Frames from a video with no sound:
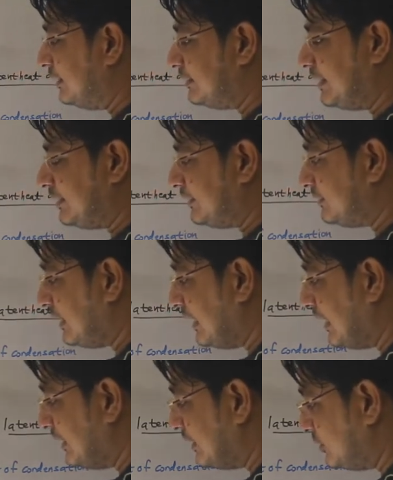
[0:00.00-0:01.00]
that is the
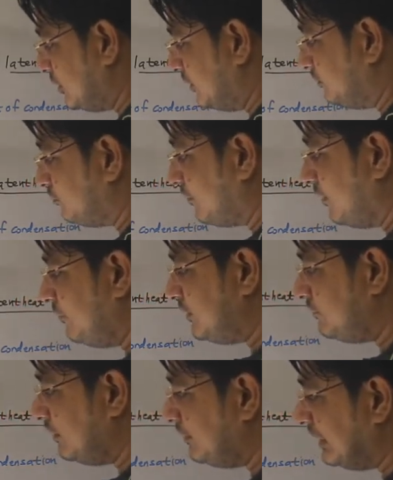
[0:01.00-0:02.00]
energy
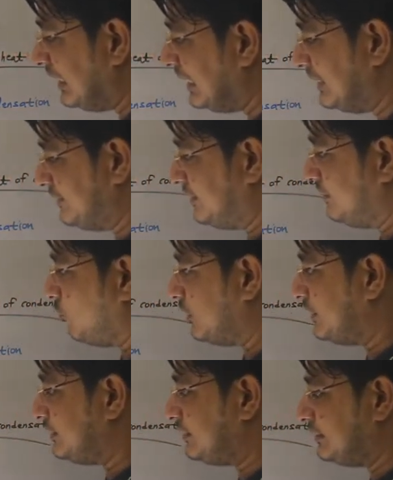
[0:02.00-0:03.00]
which will be released.
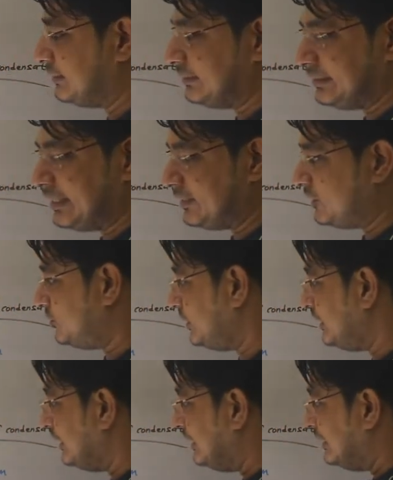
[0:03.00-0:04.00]
What is that
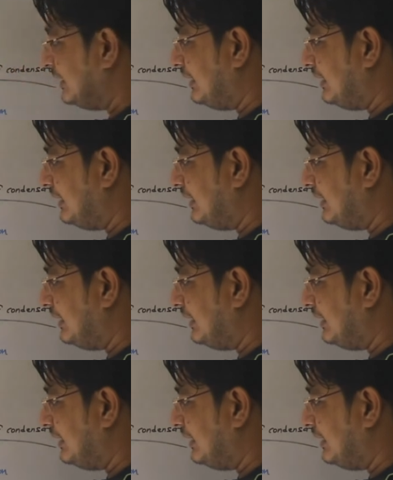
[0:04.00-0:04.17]
energy?